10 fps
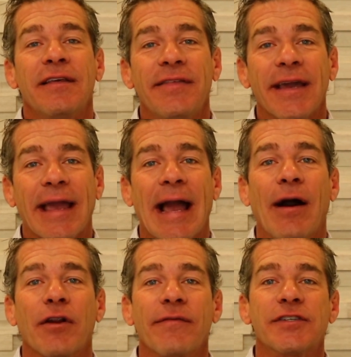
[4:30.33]
to the
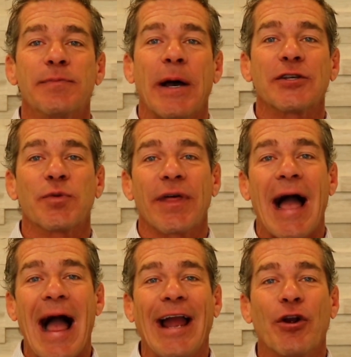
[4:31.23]
account of the spouse with a
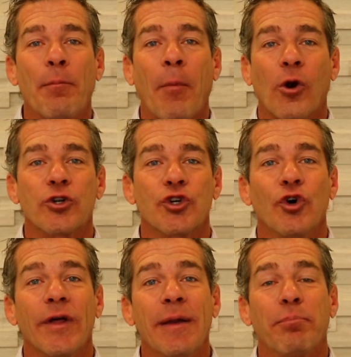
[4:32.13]
higher
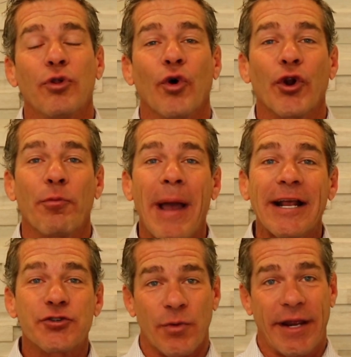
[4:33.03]
marginal employer
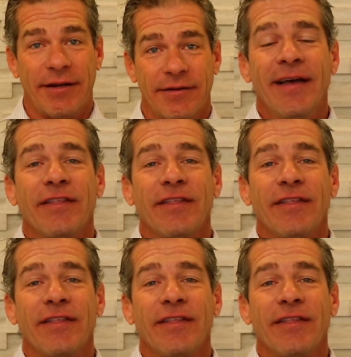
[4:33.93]
match rate.